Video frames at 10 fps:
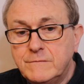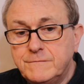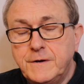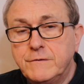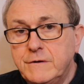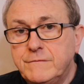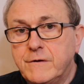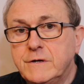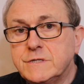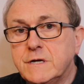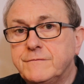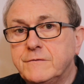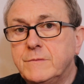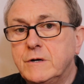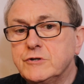very, very tough
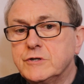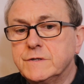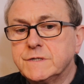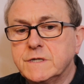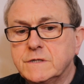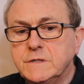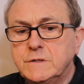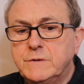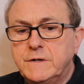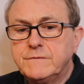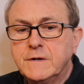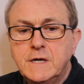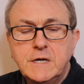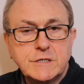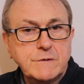emotions to deal with.
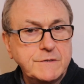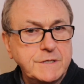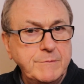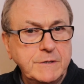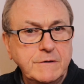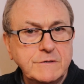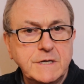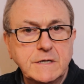So if some of those